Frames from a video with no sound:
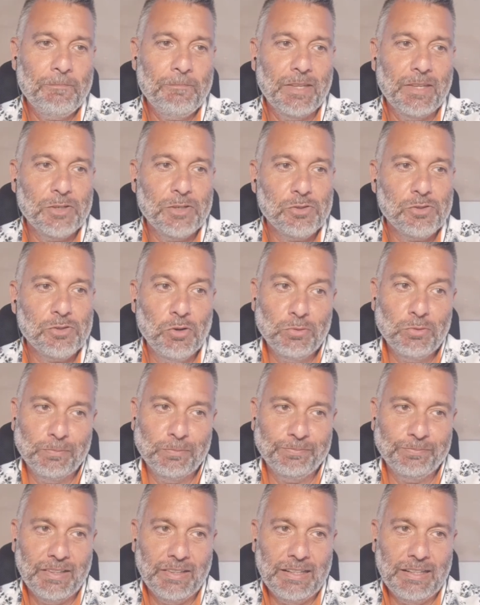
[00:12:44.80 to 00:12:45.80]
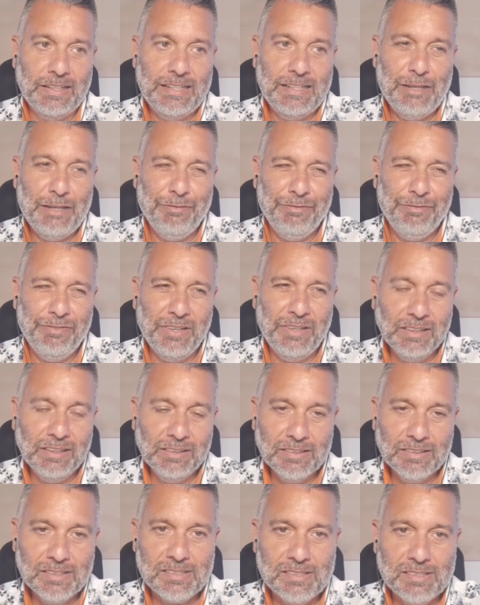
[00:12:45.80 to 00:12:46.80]
So he
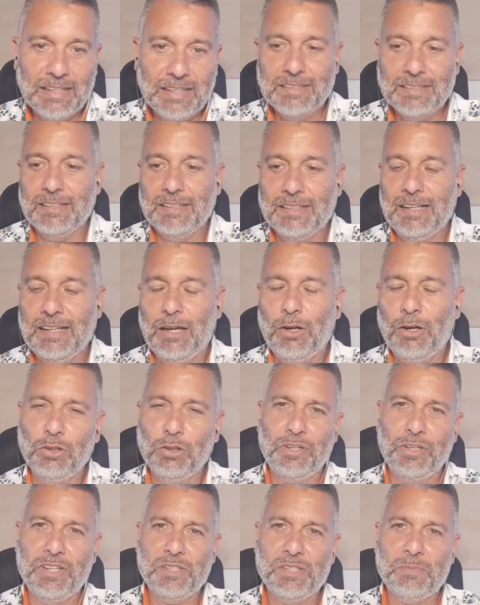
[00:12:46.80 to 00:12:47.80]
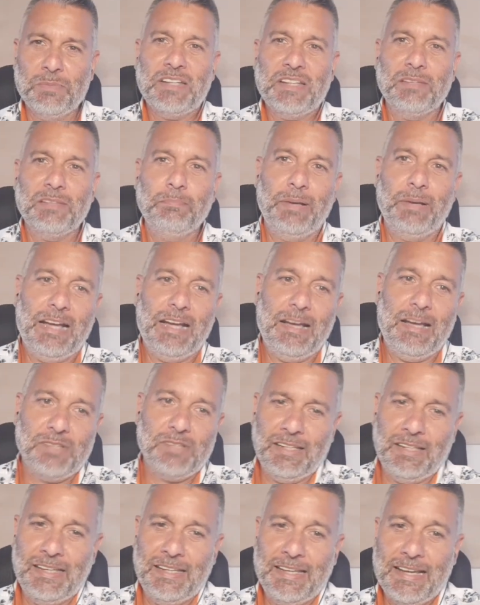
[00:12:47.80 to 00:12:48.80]
feels that although he's mixing perhaps
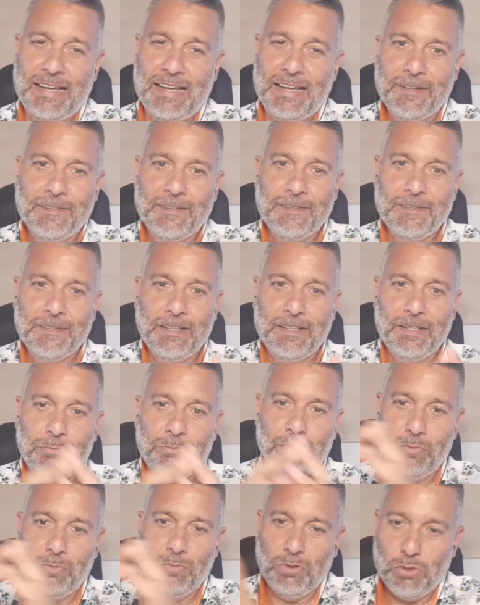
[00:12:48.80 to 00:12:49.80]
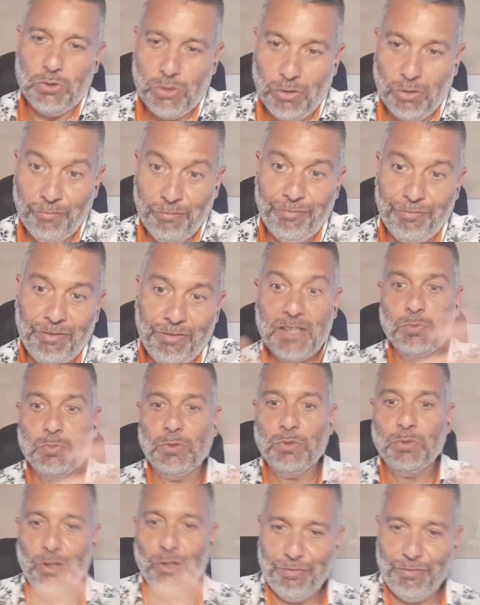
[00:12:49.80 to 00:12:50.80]
here some fans
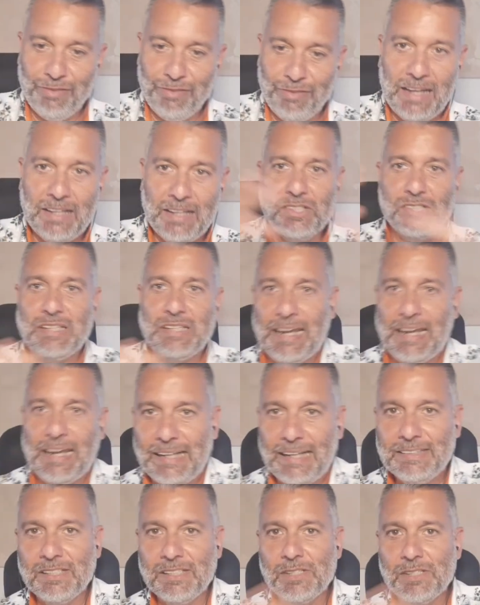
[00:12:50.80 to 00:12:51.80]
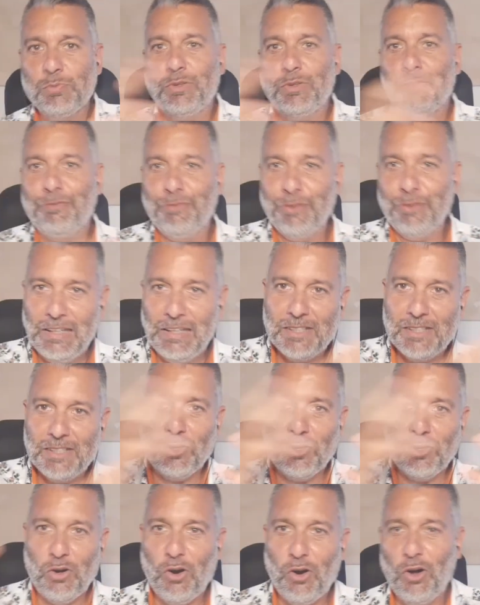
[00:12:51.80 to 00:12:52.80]
with other fans, directors with feelings,
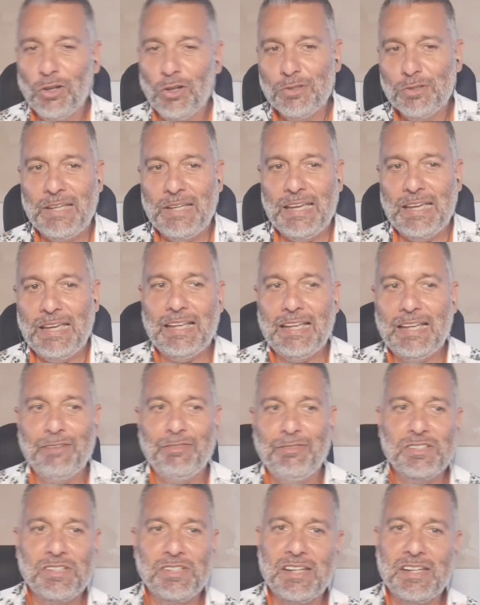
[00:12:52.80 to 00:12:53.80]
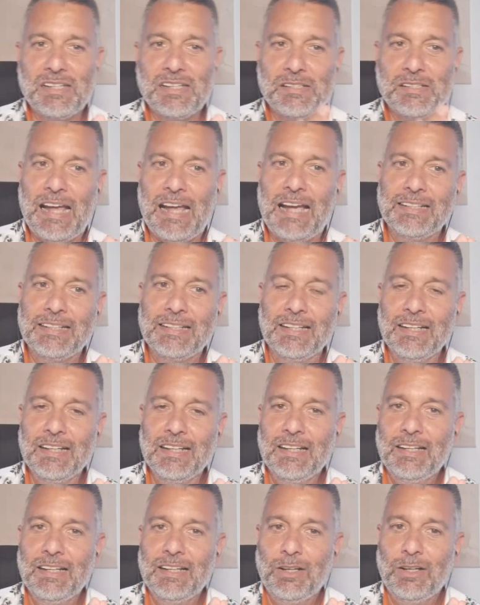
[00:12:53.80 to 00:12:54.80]
all together, he feels there is a side
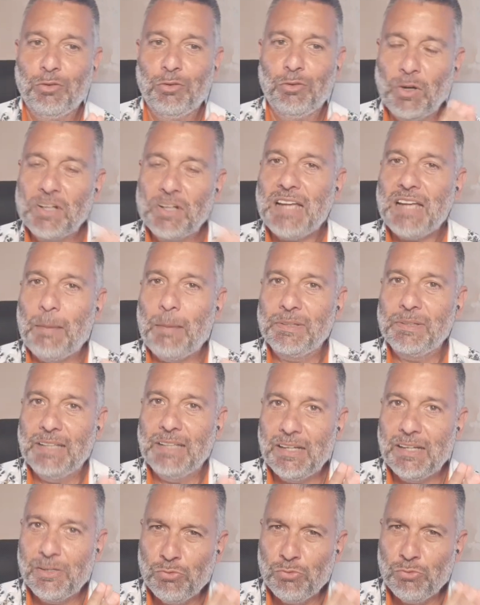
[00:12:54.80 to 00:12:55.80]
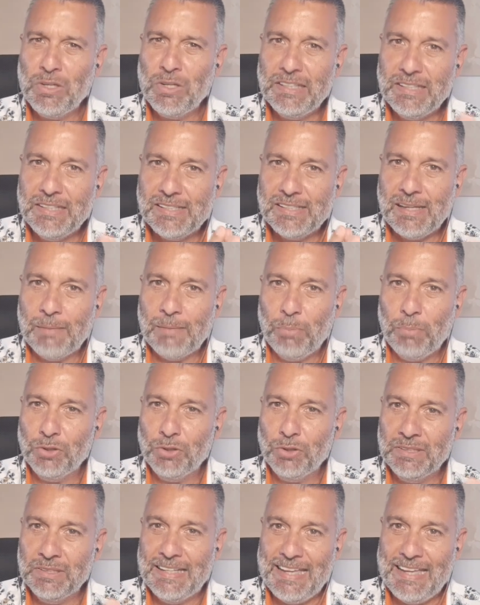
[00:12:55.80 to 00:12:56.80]
of what's happened that is really
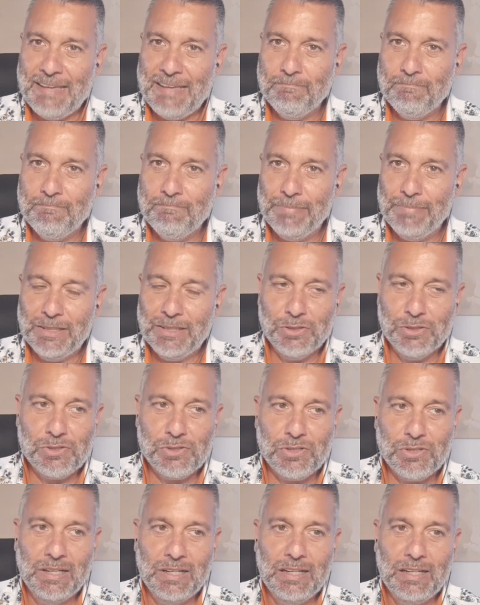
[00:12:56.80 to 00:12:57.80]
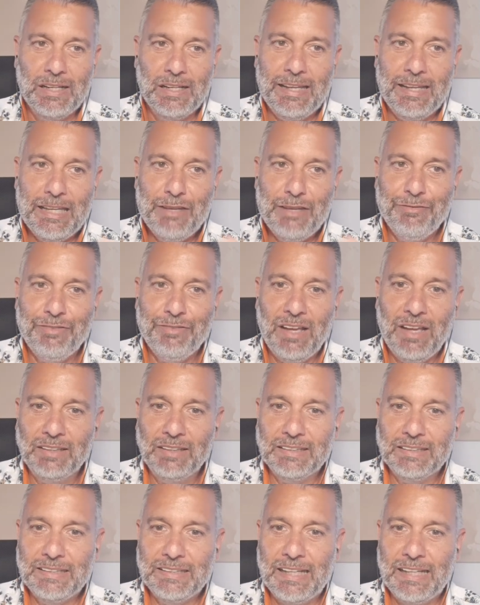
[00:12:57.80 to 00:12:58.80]
disappointing to him, because he felt
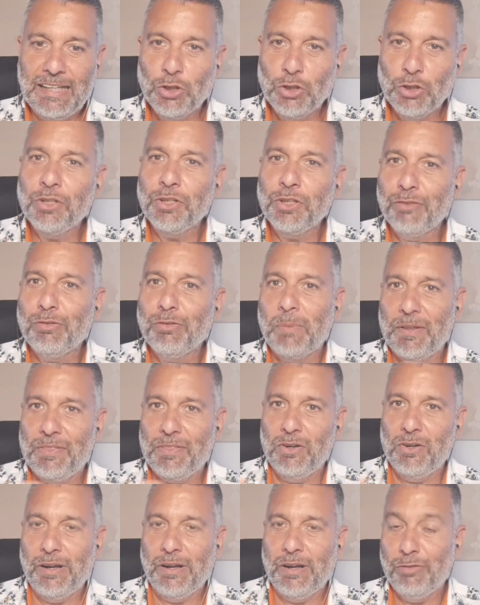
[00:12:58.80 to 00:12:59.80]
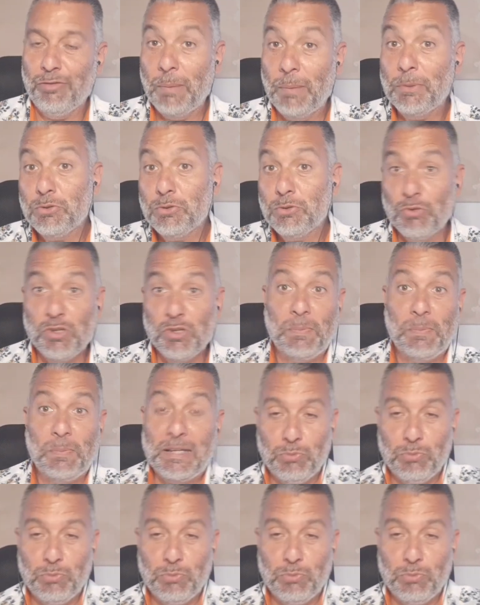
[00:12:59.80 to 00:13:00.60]
that he had done enough for Barcelona for people to respect